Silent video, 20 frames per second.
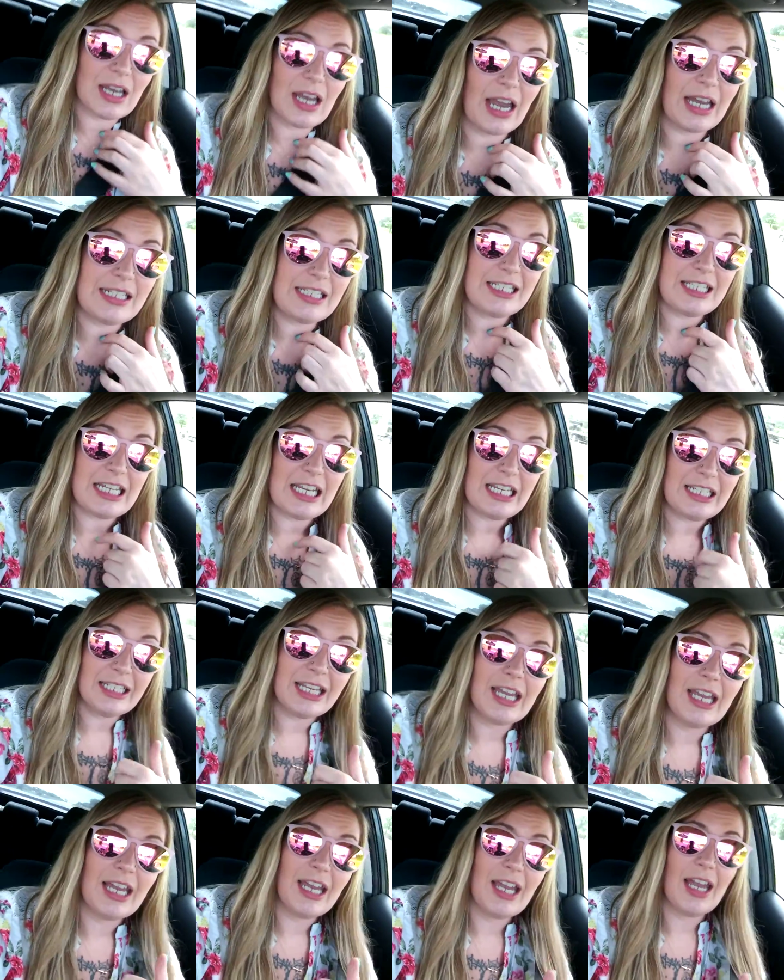I did
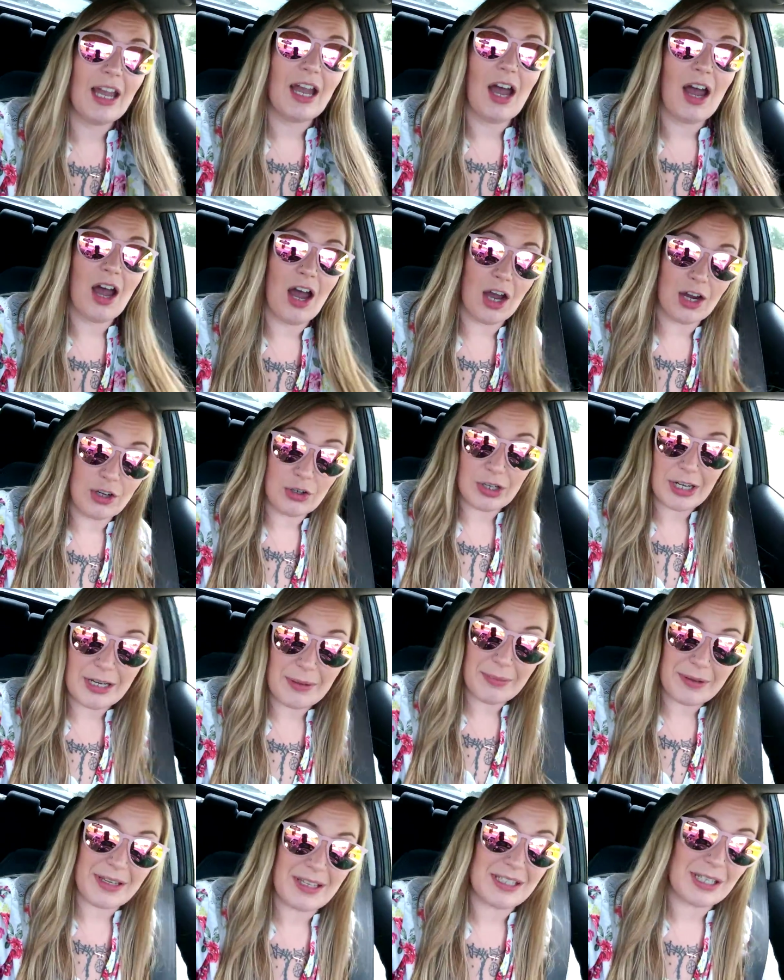get hungry
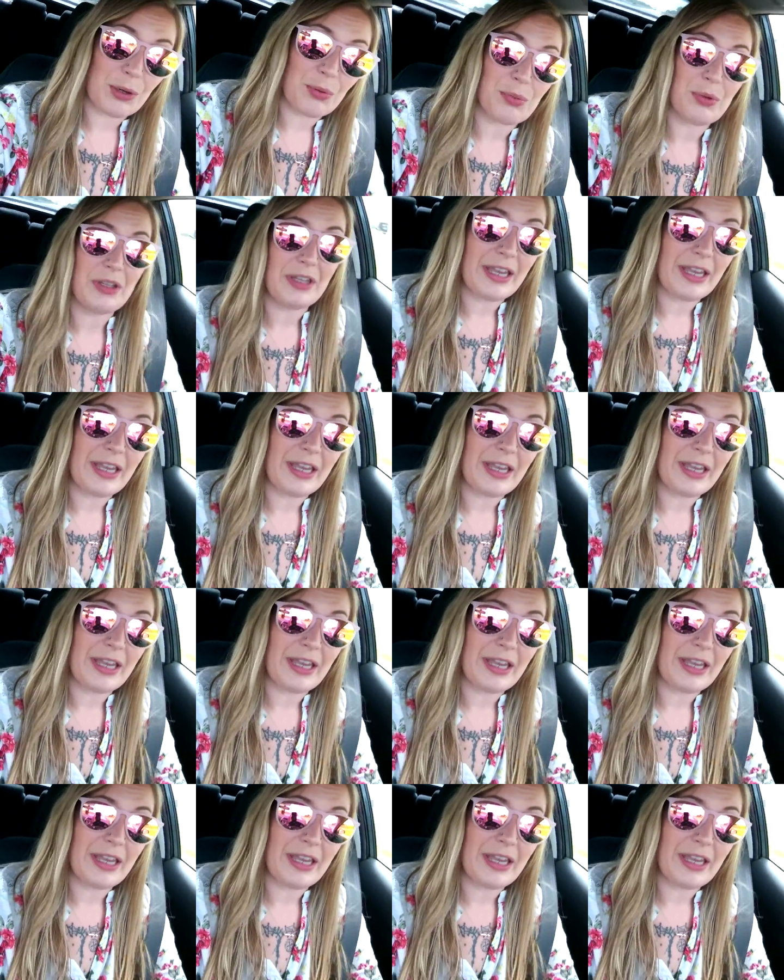because I really